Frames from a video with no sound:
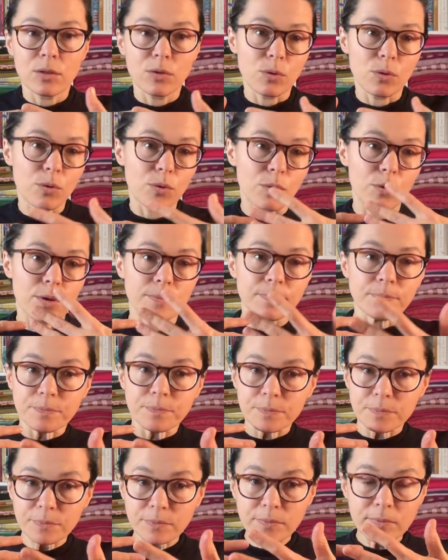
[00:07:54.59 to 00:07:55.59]
or
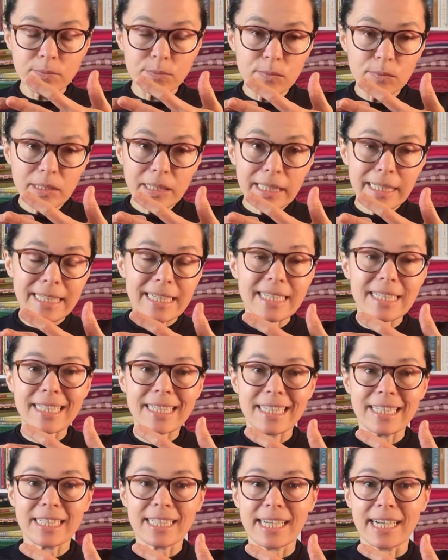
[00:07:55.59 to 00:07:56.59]
in a
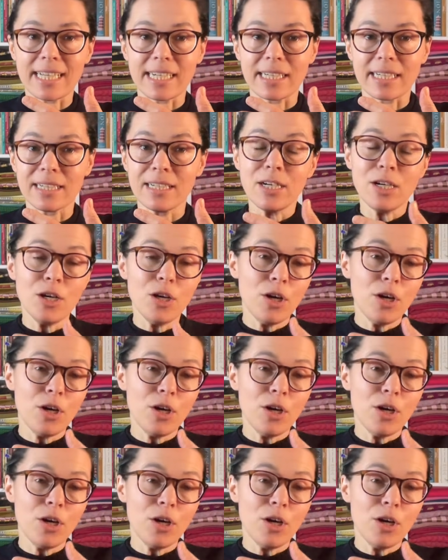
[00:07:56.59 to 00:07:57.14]
skin color,